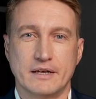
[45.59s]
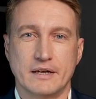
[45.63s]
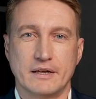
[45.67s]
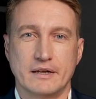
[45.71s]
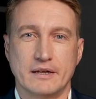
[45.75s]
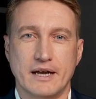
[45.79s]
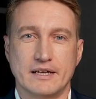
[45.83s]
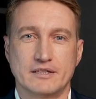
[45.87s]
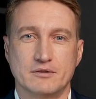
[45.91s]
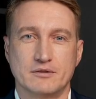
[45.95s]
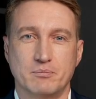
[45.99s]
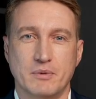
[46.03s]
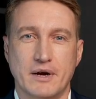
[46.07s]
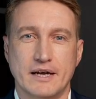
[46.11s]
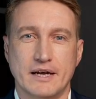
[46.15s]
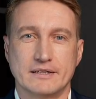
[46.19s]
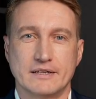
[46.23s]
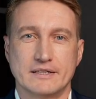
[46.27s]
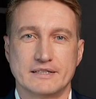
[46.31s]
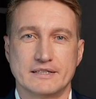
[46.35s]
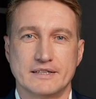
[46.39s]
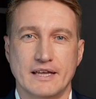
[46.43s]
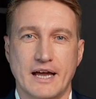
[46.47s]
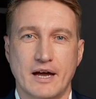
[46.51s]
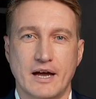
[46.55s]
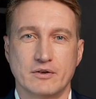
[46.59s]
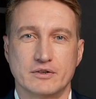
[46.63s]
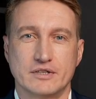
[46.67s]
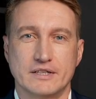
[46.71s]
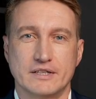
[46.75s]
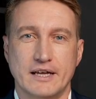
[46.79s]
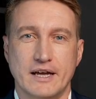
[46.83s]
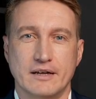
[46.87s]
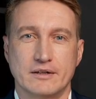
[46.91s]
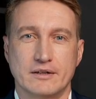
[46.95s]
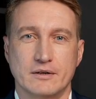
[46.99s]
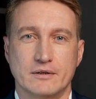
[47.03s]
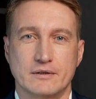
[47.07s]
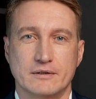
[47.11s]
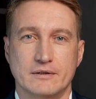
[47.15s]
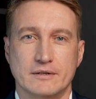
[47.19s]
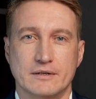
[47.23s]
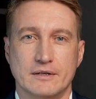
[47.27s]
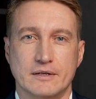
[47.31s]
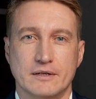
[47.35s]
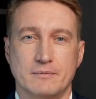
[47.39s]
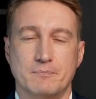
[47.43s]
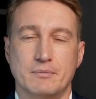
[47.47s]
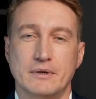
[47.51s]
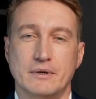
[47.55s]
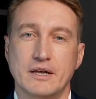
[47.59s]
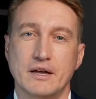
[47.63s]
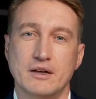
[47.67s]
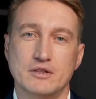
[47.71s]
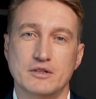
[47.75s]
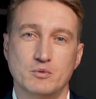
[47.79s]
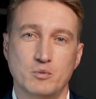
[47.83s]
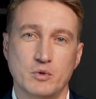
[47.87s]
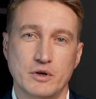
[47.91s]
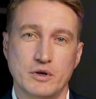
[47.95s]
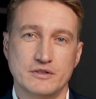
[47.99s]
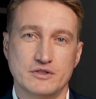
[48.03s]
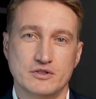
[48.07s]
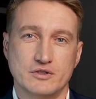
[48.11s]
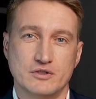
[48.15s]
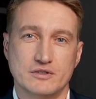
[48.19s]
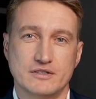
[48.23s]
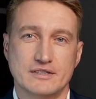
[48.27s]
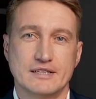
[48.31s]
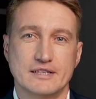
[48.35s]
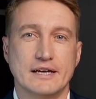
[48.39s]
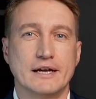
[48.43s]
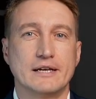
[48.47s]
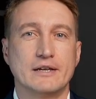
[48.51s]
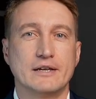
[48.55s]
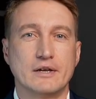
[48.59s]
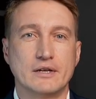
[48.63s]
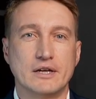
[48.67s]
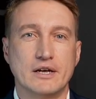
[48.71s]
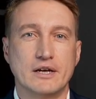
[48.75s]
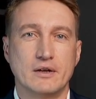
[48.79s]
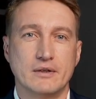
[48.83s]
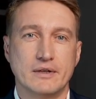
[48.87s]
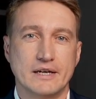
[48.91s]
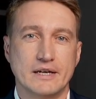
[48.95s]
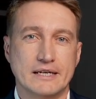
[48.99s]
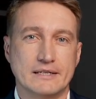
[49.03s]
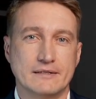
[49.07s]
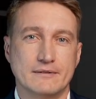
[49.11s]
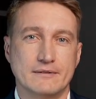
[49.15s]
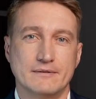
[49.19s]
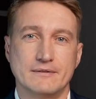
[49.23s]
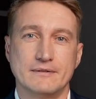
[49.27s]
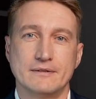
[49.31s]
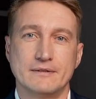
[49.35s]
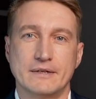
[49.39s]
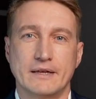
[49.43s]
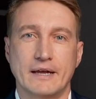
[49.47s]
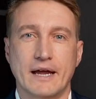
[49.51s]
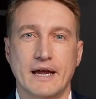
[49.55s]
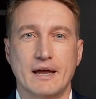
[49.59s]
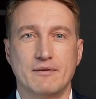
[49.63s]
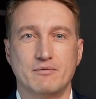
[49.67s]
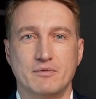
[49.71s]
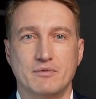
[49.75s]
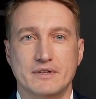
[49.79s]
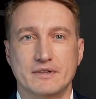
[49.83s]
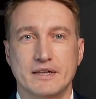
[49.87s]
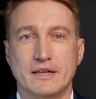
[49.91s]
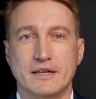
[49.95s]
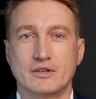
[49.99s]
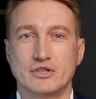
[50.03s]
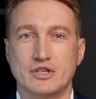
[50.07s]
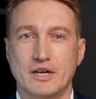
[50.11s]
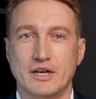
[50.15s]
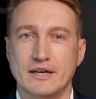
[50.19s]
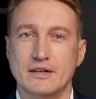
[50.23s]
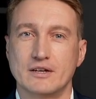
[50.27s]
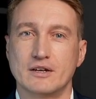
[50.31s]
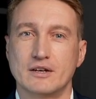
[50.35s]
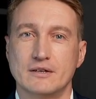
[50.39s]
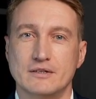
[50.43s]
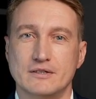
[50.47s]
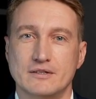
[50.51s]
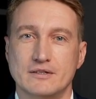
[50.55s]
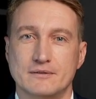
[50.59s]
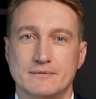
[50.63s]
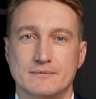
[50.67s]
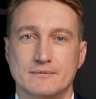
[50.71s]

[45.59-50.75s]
Let's break this down together, because once you see it clearly, everything changes.